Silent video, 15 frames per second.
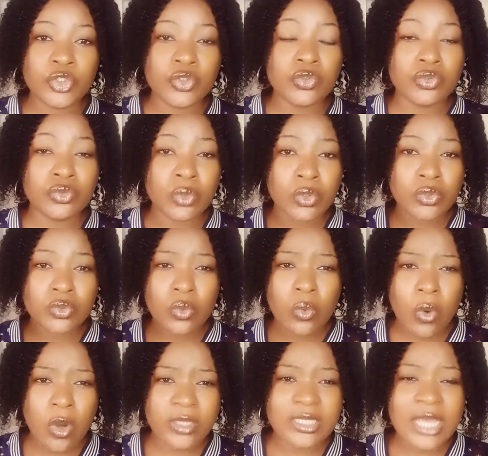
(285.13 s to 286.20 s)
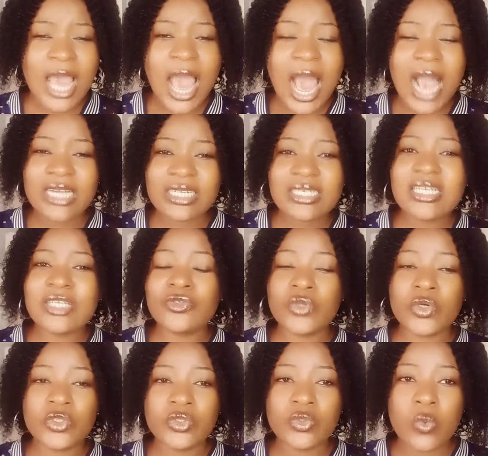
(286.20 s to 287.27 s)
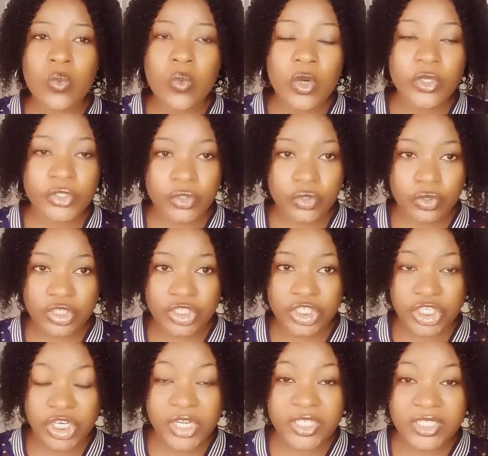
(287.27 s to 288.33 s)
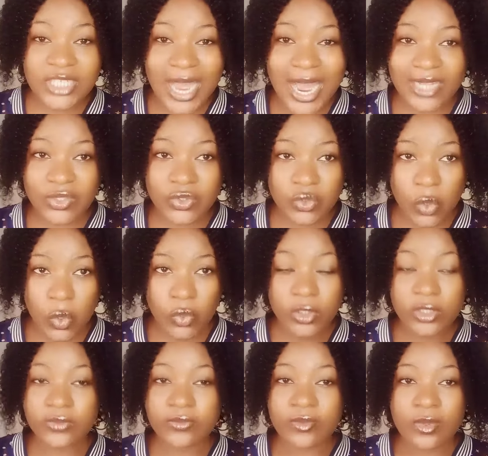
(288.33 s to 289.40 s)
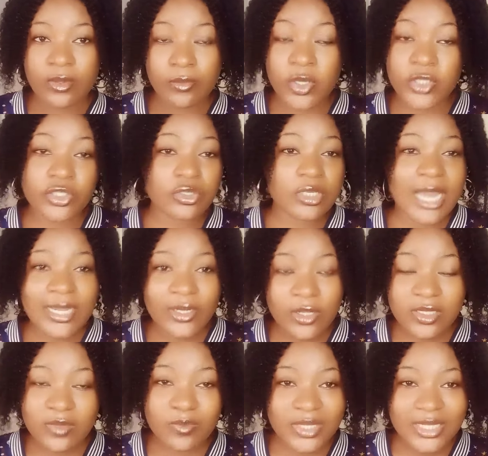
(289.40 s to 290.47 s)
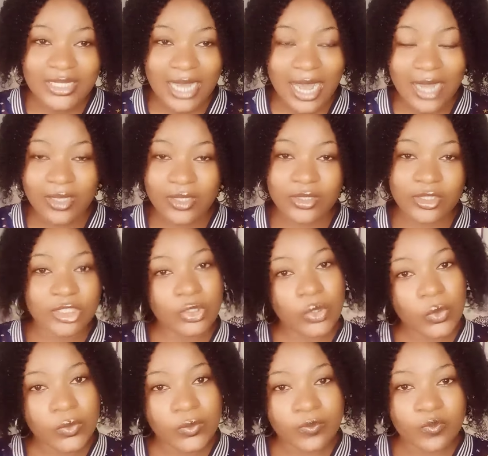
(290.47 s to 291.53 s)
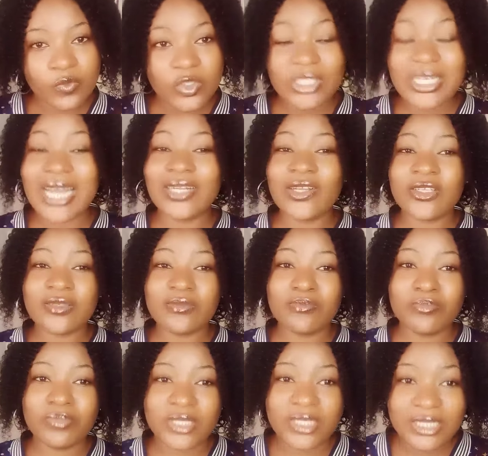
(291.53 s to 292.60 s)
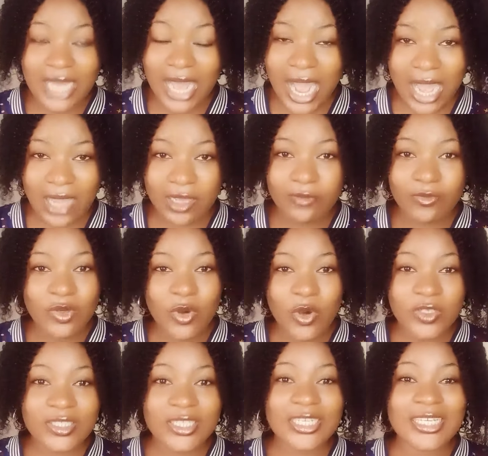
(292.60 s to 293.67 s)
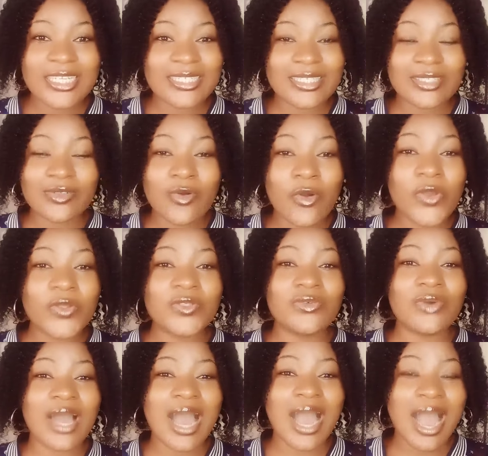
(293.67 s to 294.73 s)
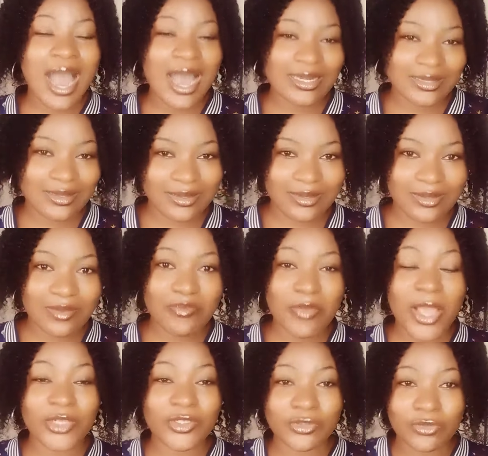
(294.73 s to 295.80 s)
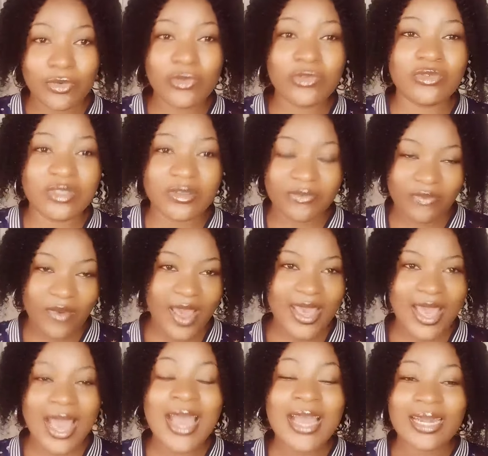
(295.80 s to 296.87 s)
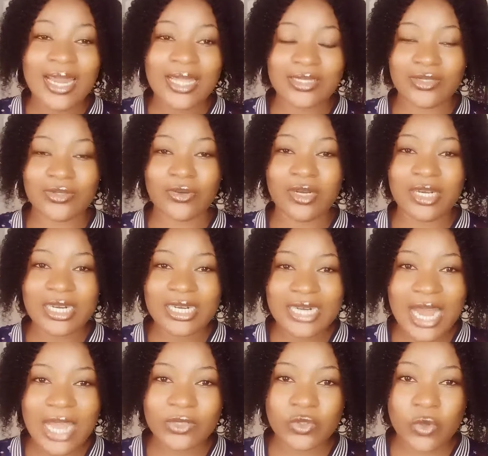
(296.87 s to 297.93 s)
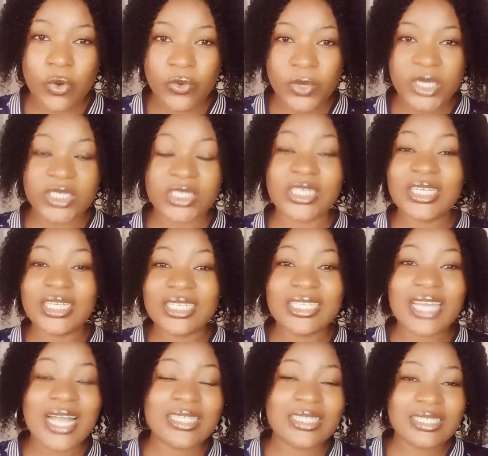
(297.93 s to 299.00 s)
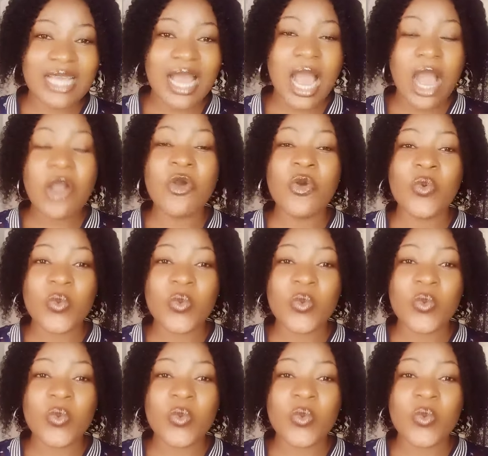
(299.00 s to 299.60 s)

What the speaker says: you don't want. And they don't want to change at all. But you cannot beat her, you know. You cannot beat her because it is going to add petrol to the fire that is on ground already. That is how